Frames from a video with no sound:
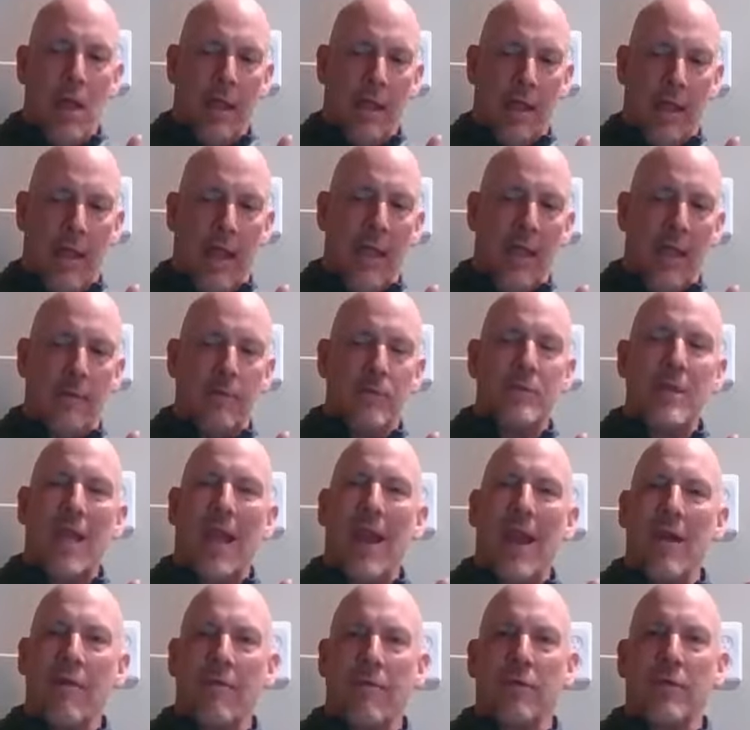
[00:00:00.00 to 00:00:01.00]
games.
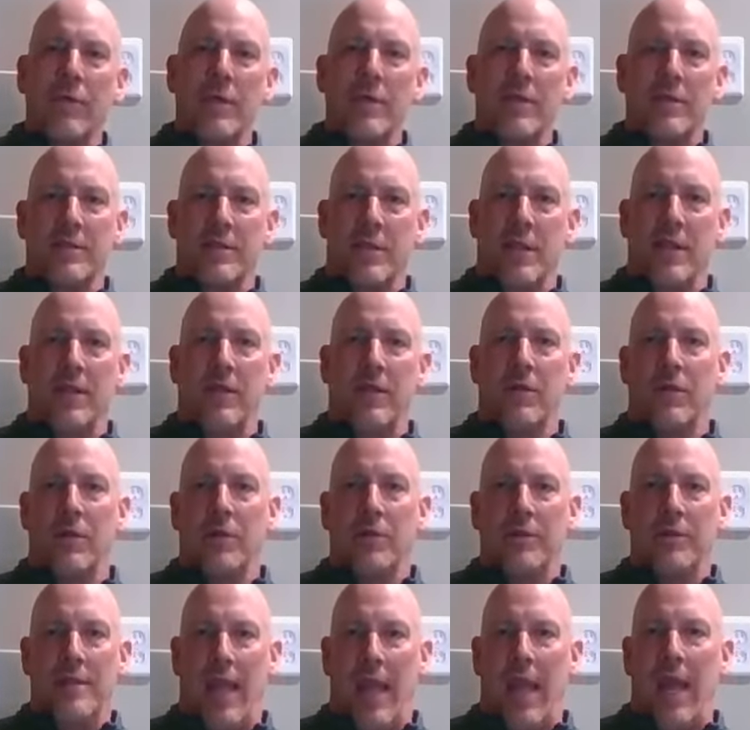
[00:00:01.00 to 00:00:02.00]
Every
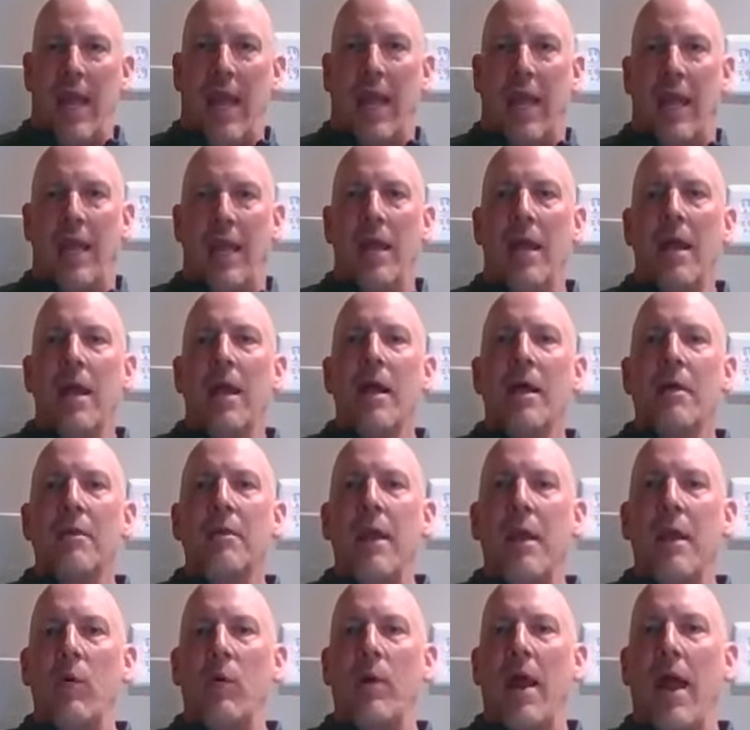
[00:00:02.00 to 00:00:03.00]
single day,
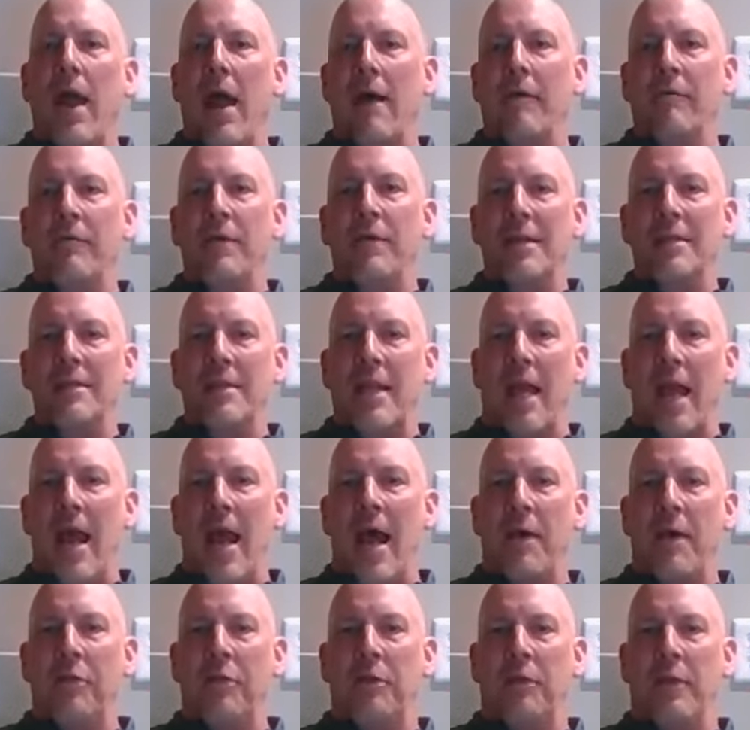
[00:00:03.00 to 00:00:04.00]
they would have these
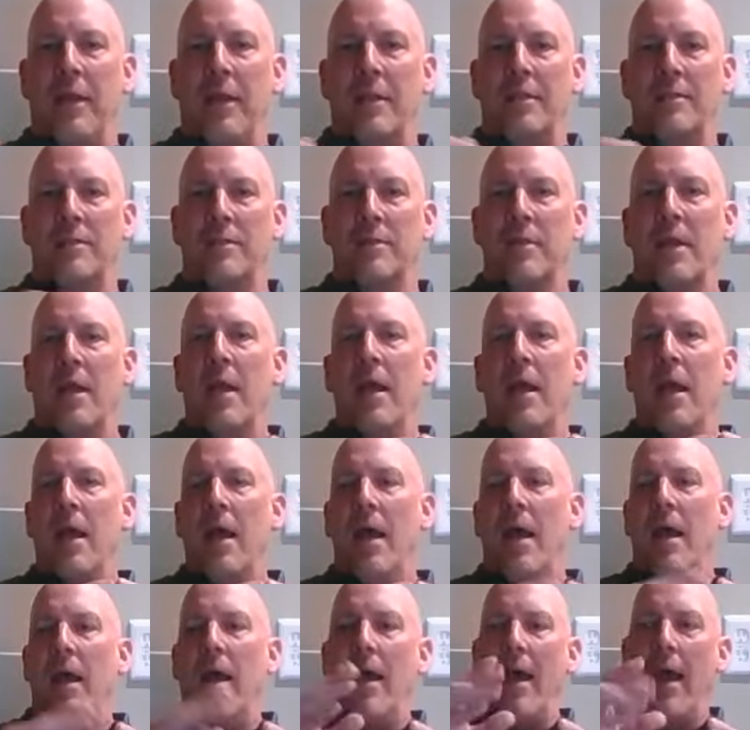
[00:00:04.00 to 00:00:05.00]
athletes
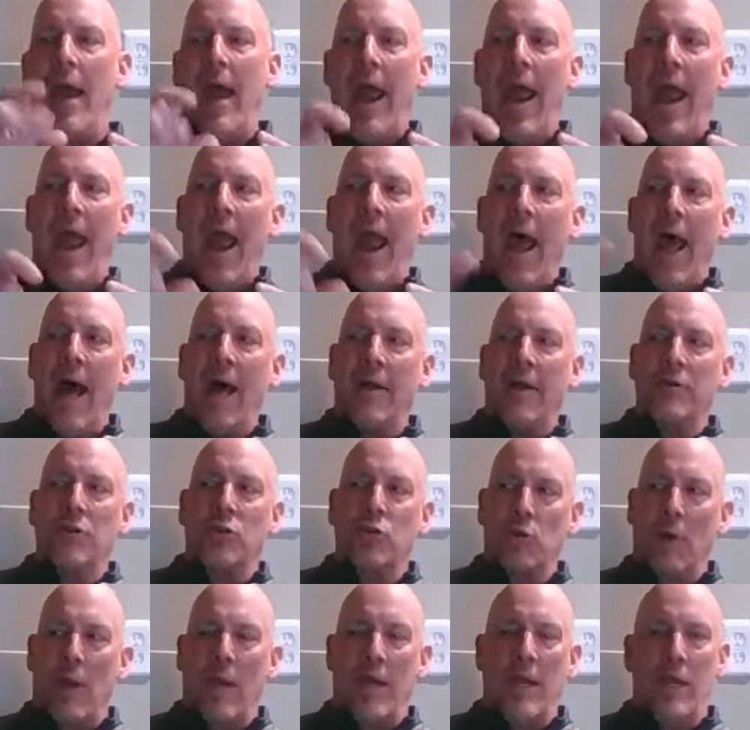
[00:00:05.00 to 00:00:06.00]
add
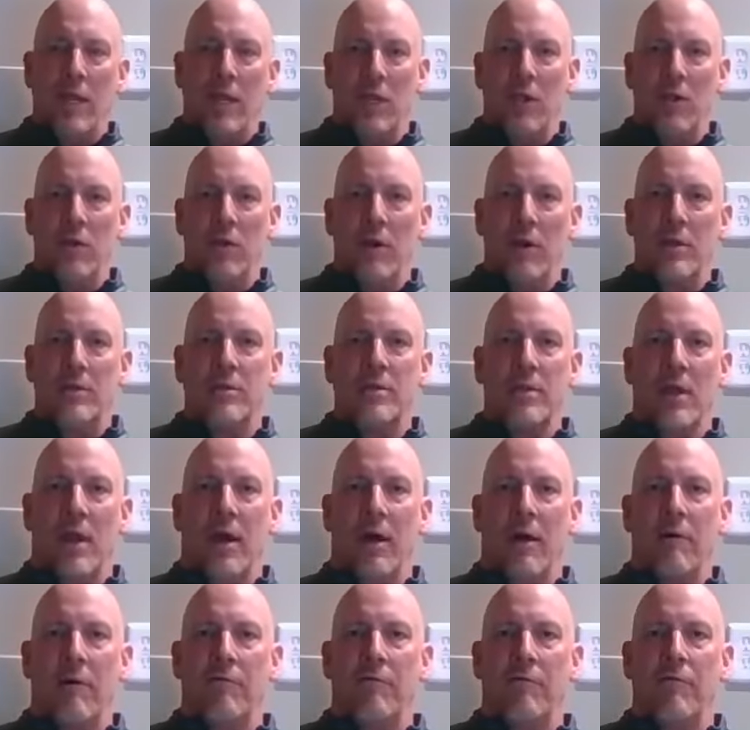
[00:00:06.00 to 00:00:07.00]
training units
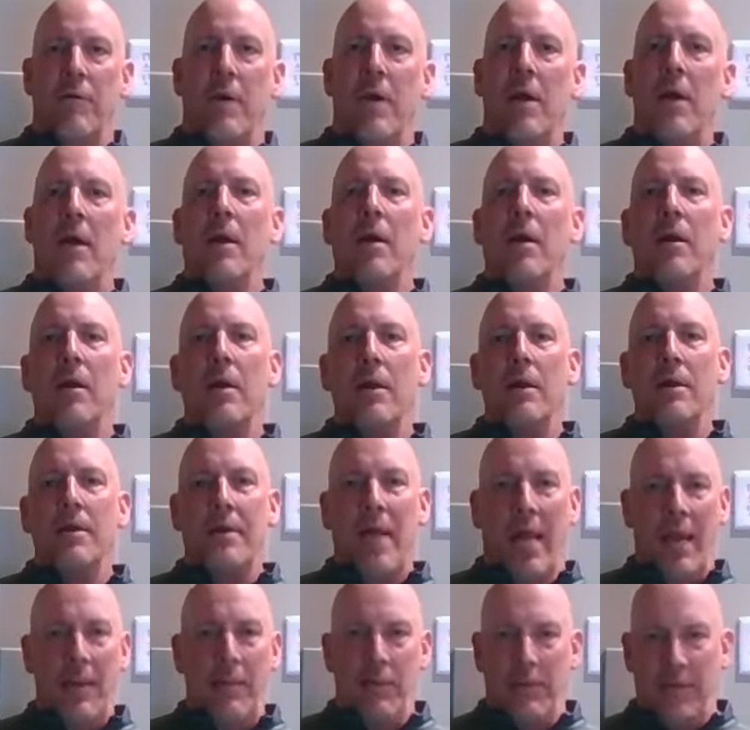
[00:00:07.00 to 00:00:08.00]
of
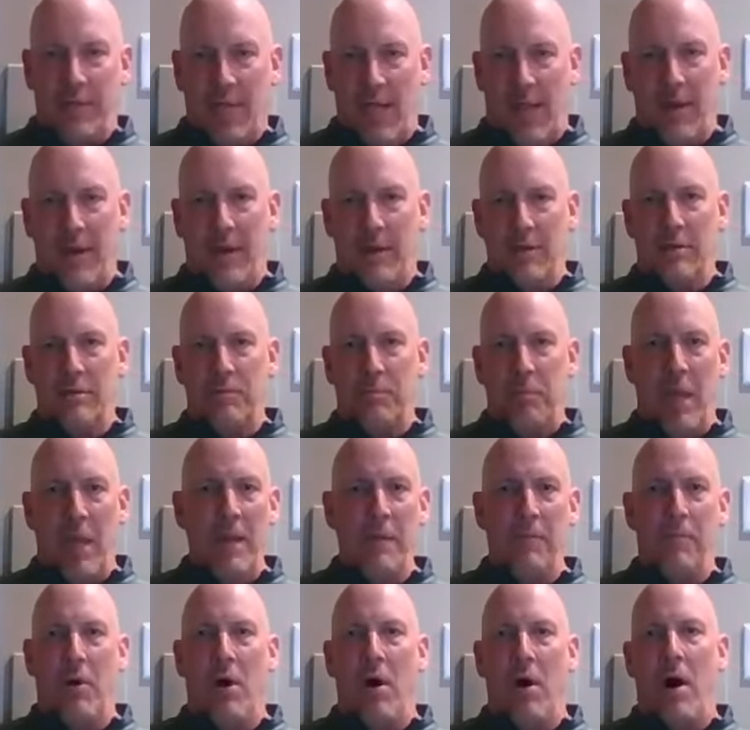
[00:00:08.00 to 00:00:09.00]
table tennis,
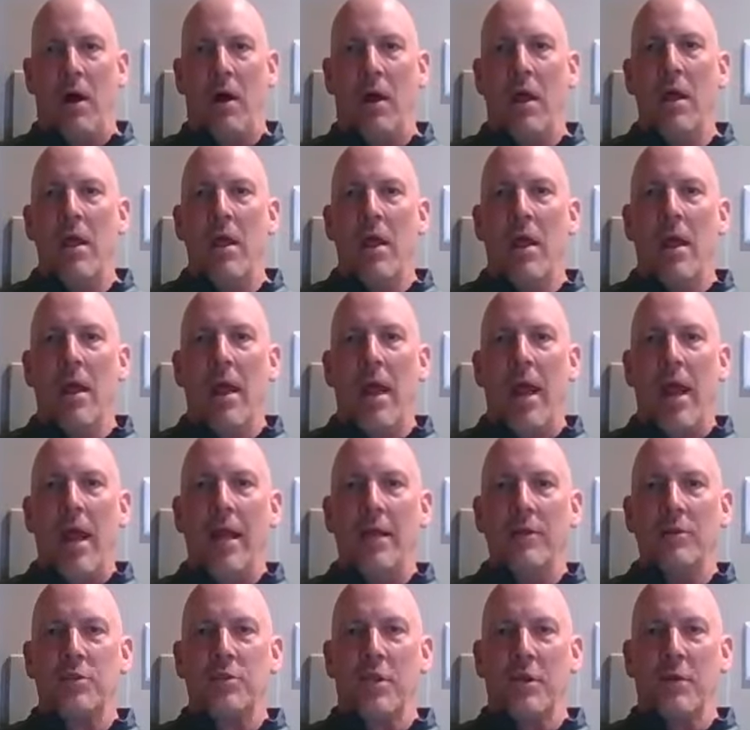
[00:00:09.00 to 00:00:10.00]
ping pong,
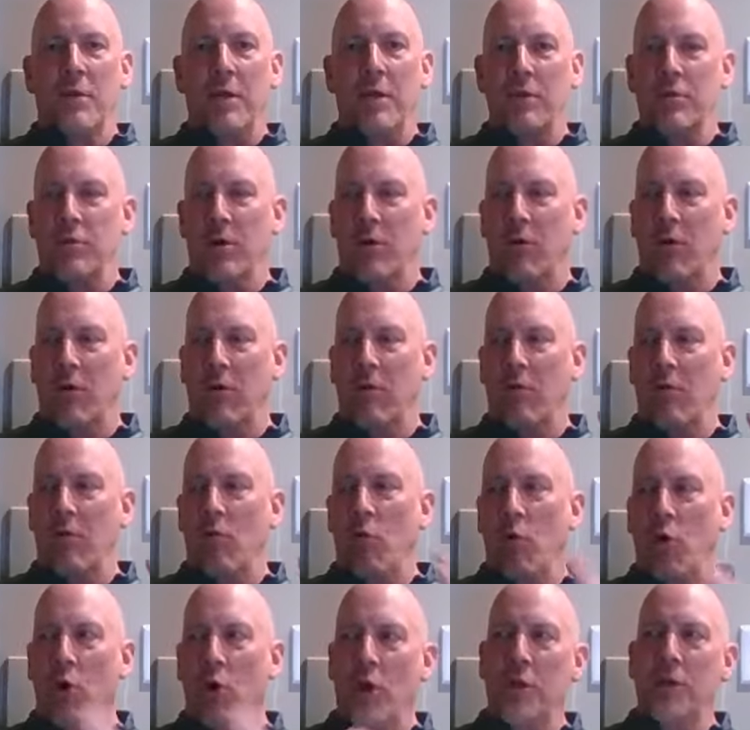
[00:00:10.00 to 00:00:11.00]
and so these are
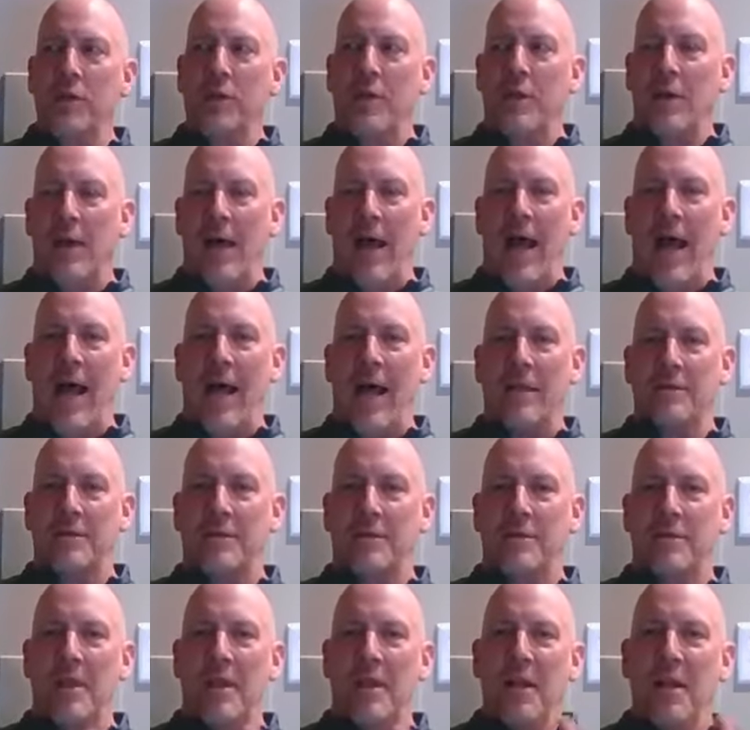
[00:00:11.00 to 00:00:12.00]
world
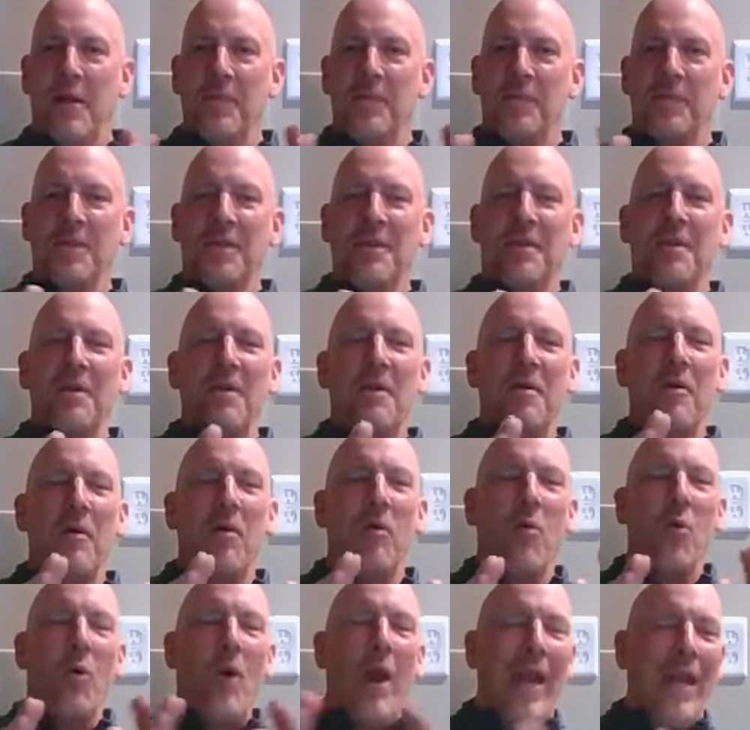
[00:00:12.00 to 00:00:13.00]
class
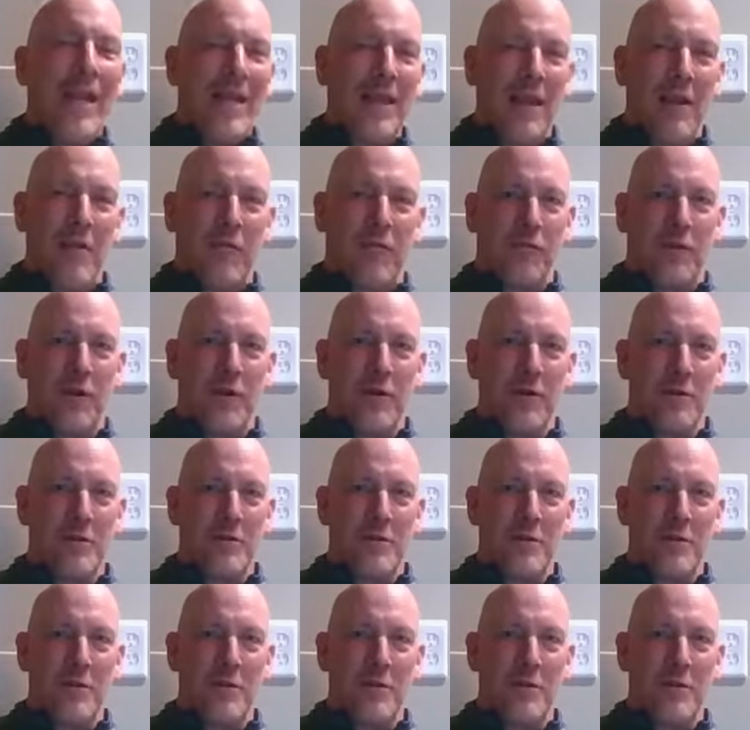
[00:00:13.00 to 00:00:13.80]
weightlifters